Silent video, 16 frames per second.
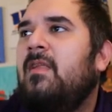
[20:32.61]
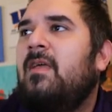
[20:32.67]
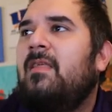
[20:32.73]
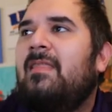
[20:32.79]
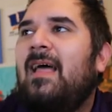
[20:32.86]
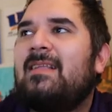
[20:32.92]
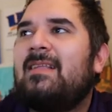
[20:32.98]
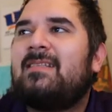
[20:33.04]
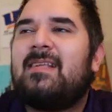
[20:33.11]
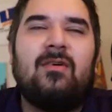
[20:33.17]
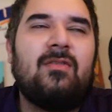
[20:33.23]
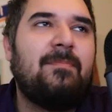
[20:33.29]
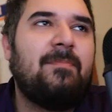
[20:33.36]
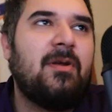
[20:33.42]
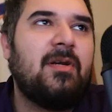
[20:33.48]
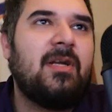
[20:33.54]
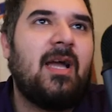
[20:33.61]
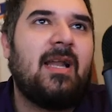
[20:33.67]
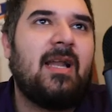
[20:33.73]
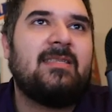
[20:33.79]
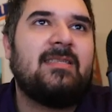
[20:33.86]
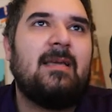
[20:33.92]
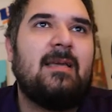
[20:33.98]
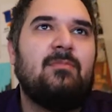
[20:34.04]
That's how the periodic
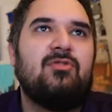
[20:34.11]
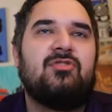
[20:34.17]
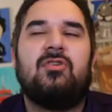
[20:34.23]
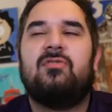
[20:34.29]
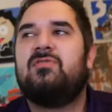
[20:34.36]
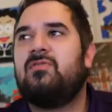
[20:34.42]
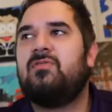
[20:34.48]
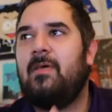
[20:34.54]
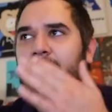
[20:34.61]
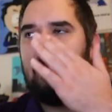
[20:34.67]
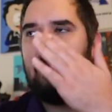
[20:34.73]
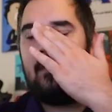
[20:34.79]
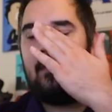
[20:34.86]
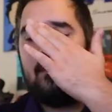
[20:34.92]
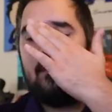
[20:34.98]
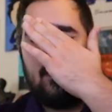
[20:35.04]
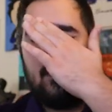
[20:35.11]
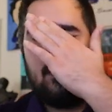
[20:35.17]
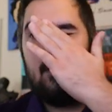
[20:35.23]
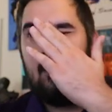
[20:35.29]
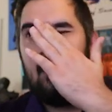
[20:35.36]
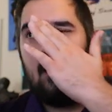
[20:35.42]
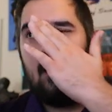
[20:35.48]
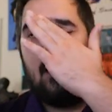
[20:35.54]
table shows you
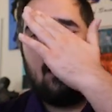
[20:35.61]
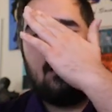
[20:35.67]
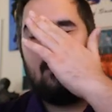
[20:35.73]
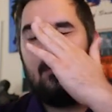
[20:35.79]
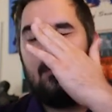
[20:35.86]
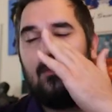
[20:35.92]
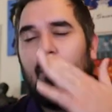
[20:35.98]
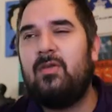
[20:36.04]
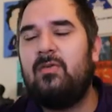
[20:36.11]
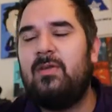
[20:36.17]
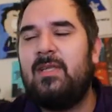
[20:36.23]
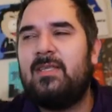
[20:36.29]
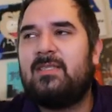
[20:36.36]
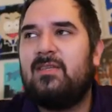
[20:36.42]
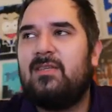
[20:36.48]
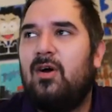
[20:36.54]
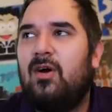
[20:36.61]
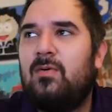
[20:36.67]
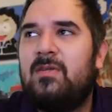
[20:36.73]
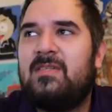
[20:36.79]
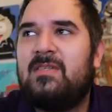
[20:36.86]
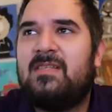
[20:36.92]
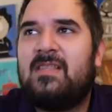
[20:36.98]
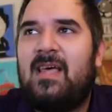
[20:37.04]
them. What you need to know
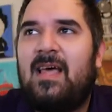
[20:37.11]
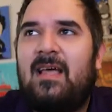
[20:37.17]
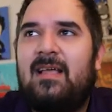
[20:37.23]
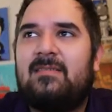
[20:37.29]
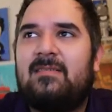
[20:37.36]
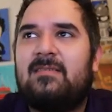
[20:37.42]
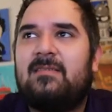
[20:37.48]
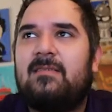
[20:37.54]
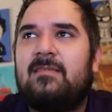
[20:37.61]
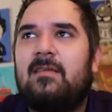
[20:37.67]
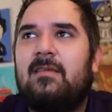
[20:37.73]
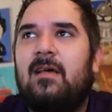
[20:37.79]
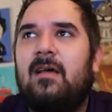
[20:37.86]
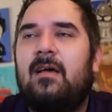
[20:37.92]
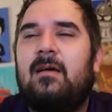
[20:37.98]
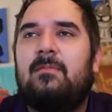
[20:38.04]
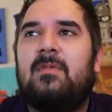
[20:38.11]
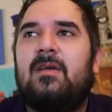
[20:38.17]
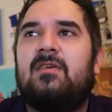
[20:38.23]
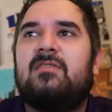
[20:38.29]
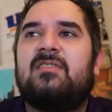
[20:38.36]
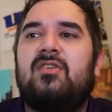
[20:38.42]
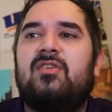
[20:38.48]
is that there's a